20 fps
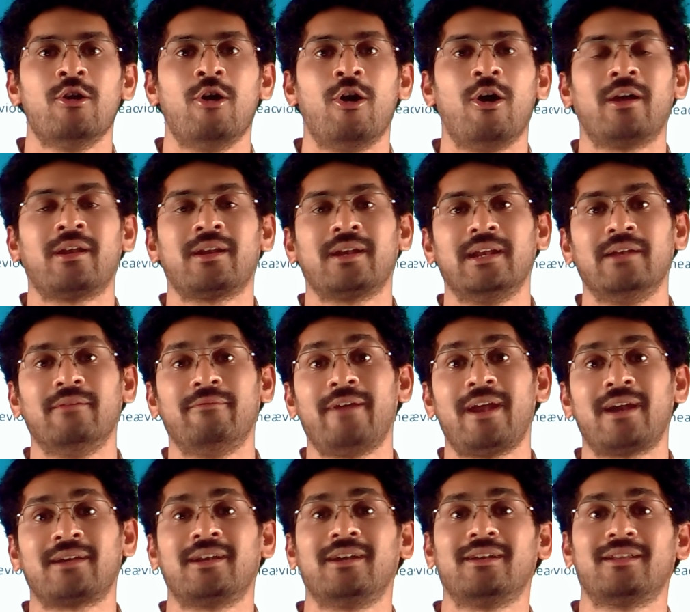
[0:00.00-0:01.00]
or in
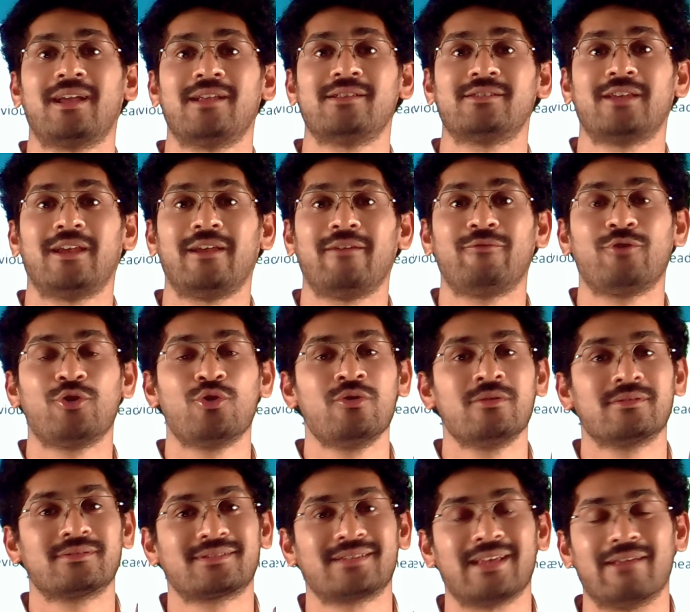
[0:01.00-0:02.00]
fact it can save
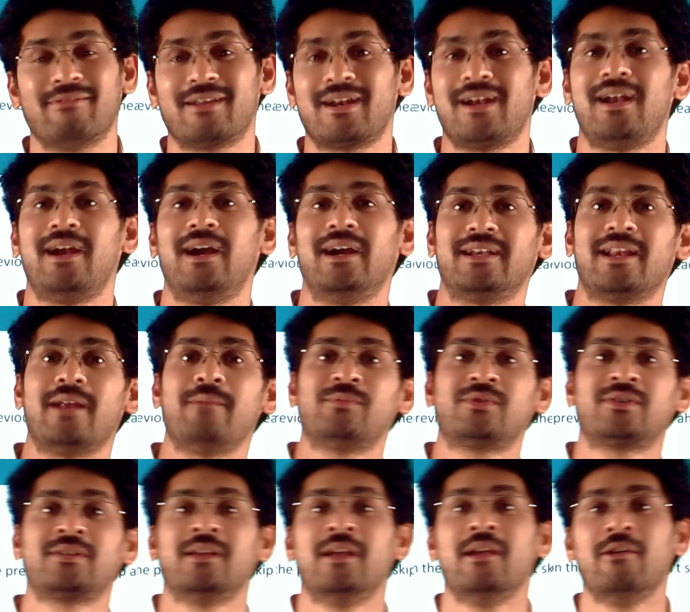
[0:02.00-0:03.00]
you several
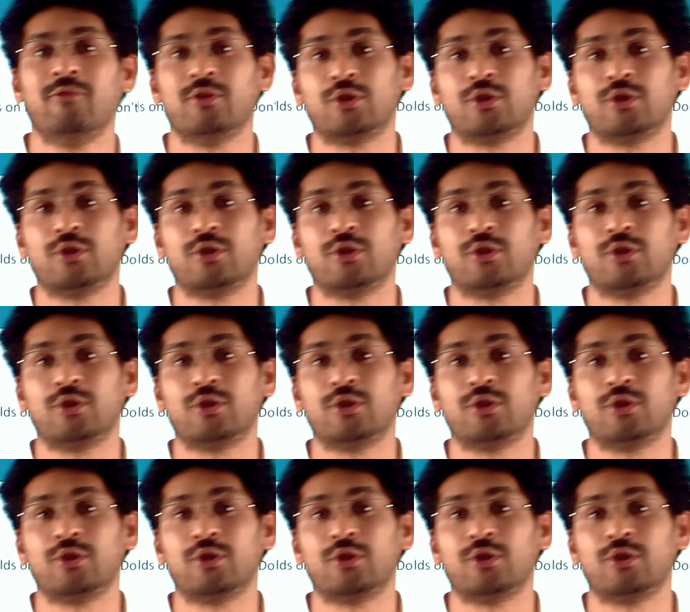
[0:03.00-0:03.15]
attempts